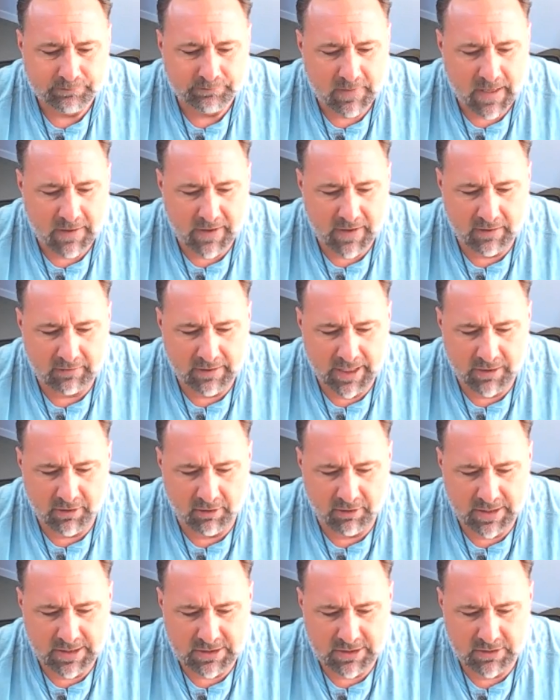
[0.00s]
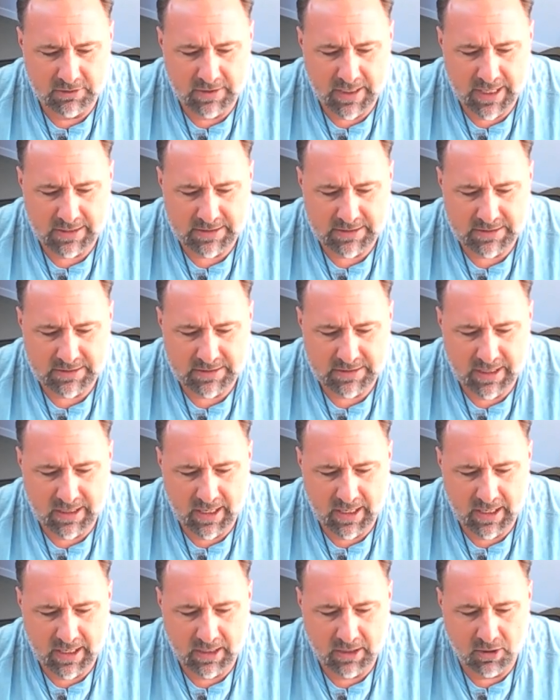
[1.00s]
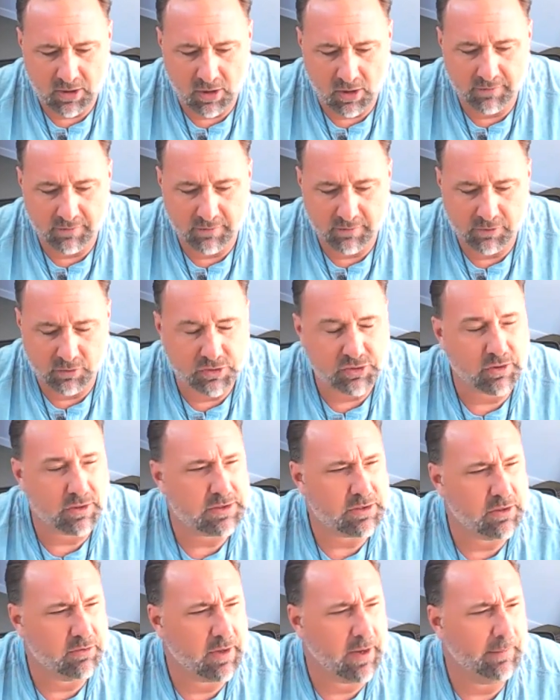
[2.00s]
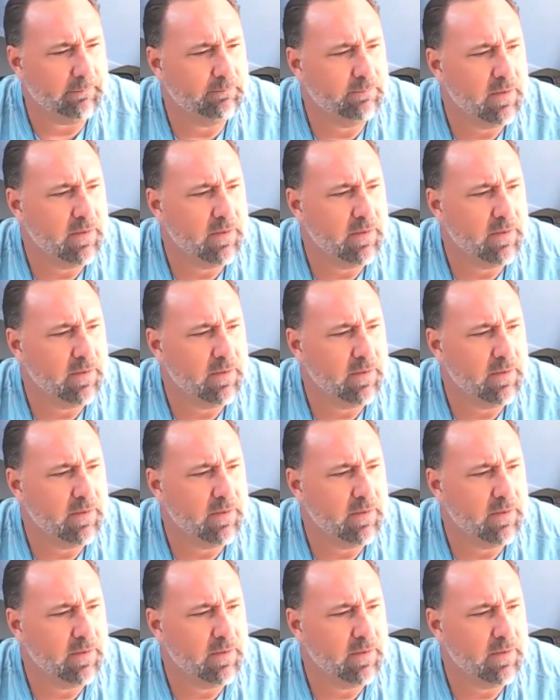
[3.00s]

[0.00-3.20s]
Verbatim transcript: And then Elaine, I'll get to you next. A card of your choice. Okay.